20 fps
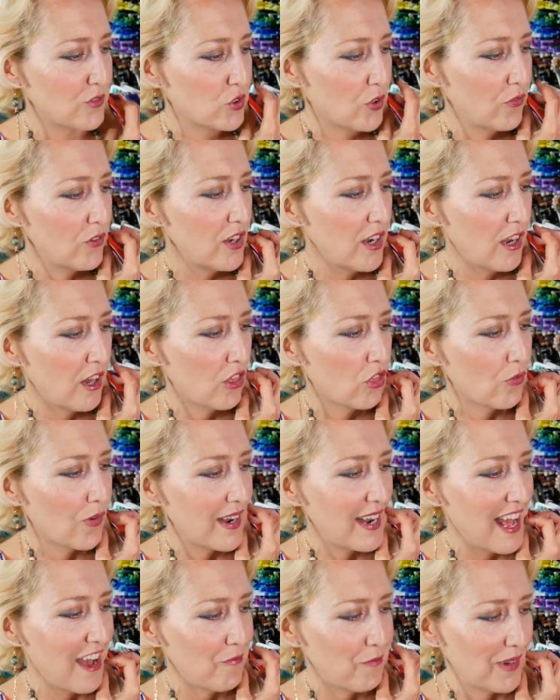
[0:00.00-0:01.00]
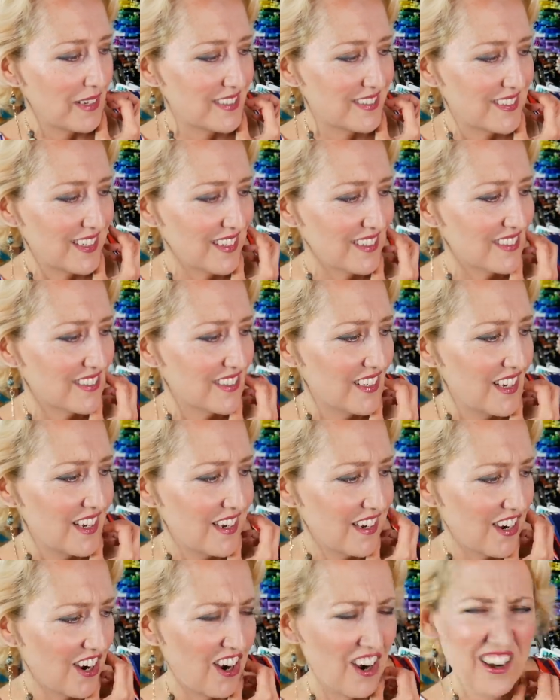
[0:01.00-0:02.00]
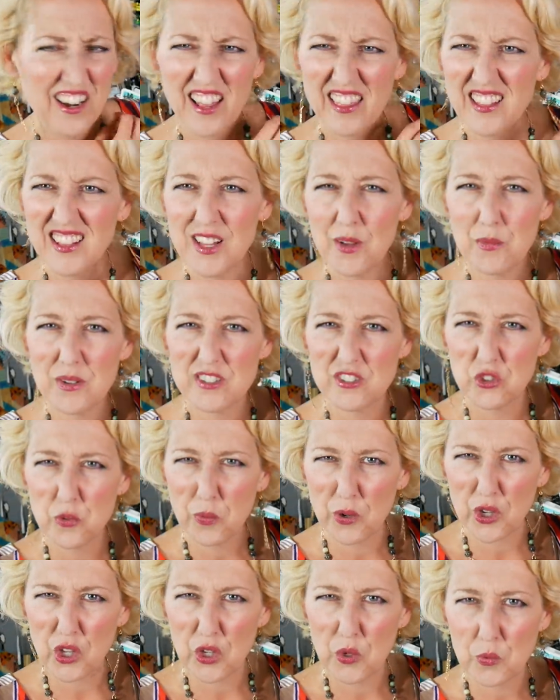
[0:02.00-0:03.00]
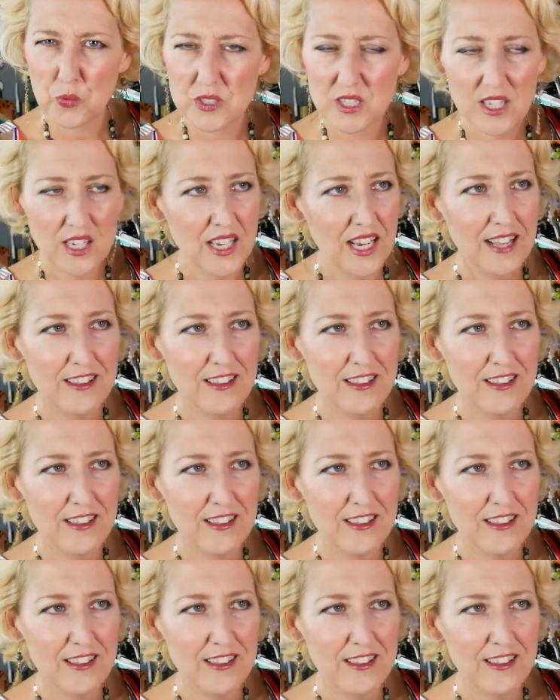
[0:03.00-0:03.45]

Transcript: So if you did a three and a half by six card, I think that'd be super cute.